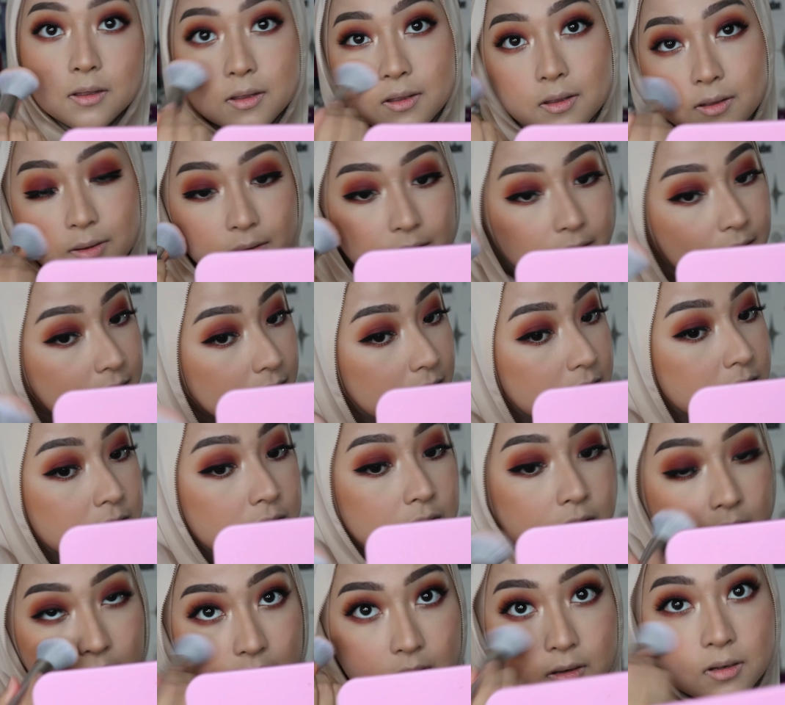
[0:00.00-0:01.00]
This is also very
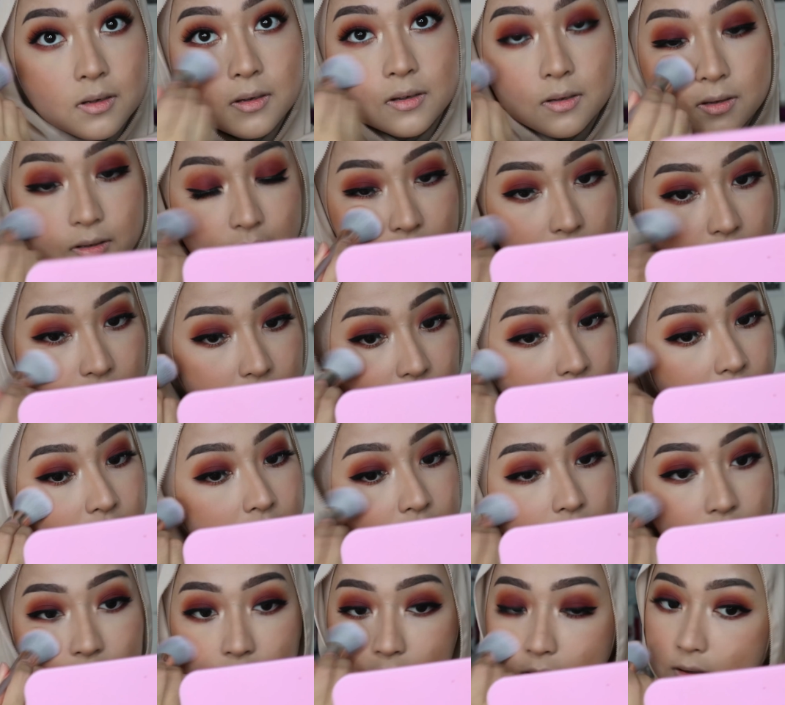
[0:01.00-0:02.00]
pigmented. I know I've
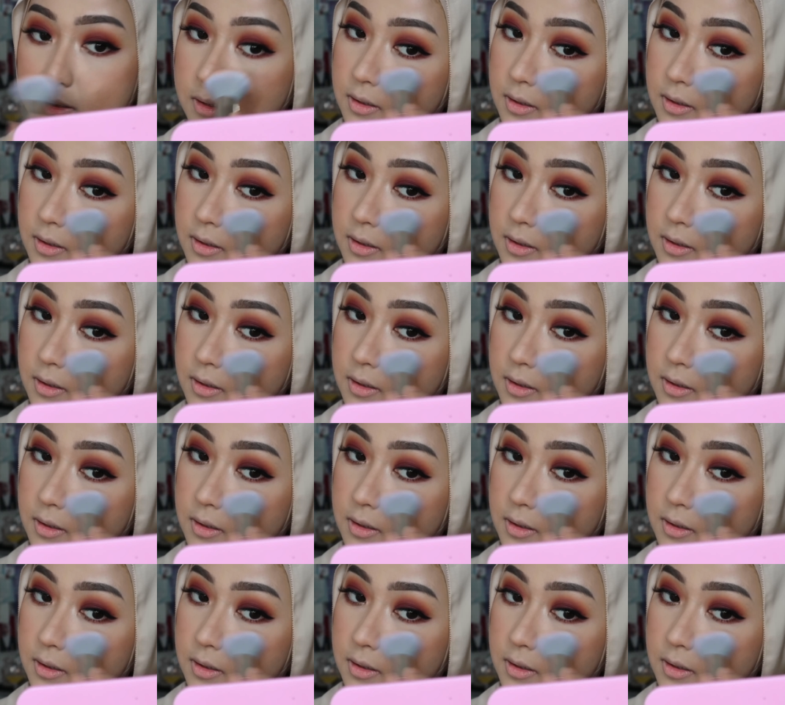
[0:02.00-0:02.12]
tested